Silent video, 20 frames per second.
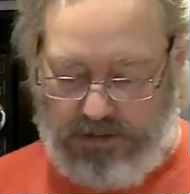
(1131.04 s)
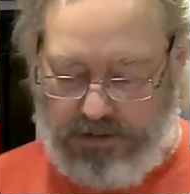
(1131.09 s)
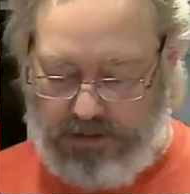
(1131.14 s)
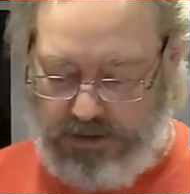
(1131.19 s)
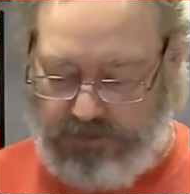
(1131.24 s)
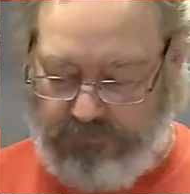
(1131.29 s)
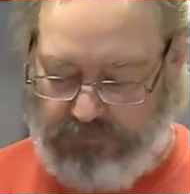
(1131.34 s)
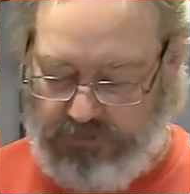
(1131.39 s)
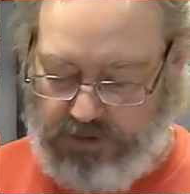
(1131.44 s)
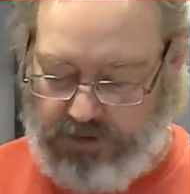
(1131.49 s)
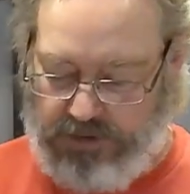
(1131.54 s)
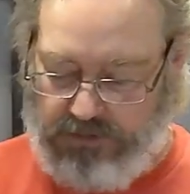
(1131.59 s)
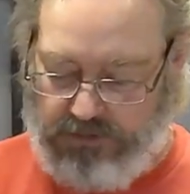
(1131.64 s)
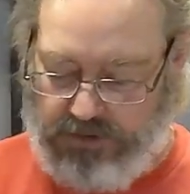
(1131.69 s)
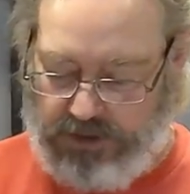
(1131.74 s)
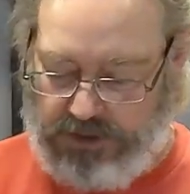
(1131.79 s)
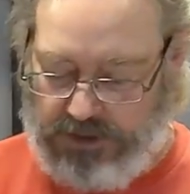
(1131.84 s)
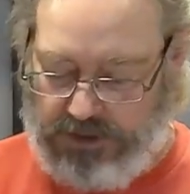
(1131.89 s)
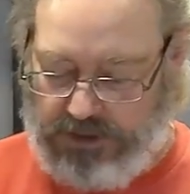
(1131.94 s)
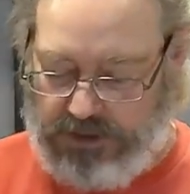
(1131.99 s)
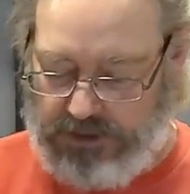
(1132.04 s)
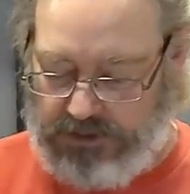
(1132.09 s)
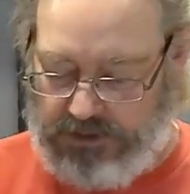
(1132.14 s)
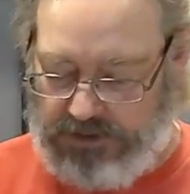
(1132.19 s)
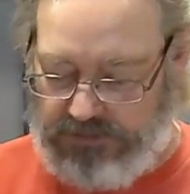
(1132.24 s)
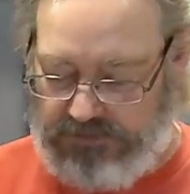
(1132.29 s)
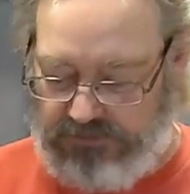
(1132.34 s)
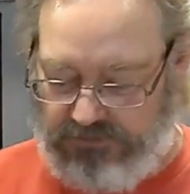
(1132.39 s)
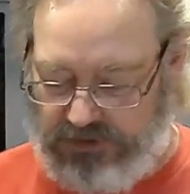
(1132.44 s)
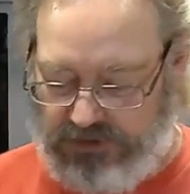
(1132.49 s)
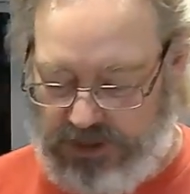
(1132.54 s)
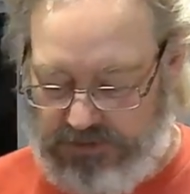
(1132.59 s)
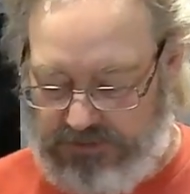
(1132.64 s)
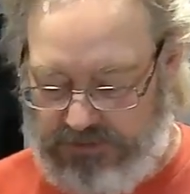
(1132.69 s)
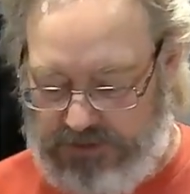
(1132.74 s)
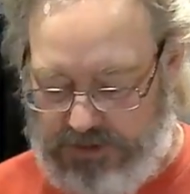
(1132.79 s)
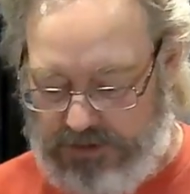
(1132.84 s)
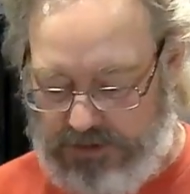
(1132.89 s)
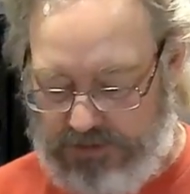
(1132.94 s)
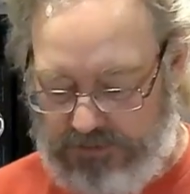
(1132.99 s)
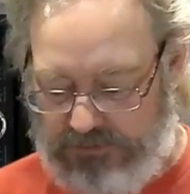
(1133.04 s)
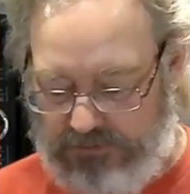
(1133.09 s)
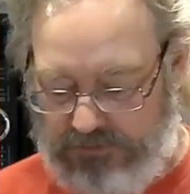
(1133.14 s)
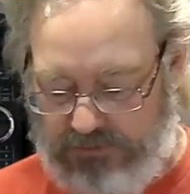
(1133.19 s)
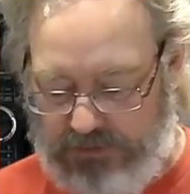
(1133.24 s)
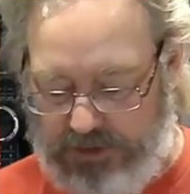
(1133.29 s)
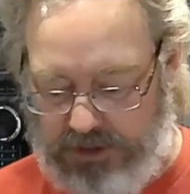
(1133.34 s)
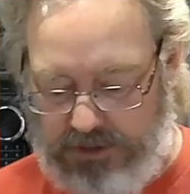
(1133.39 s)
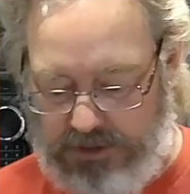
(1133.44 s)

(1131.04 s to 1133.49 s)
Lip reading: And if you hear it eating, that's Jack's eating his treat.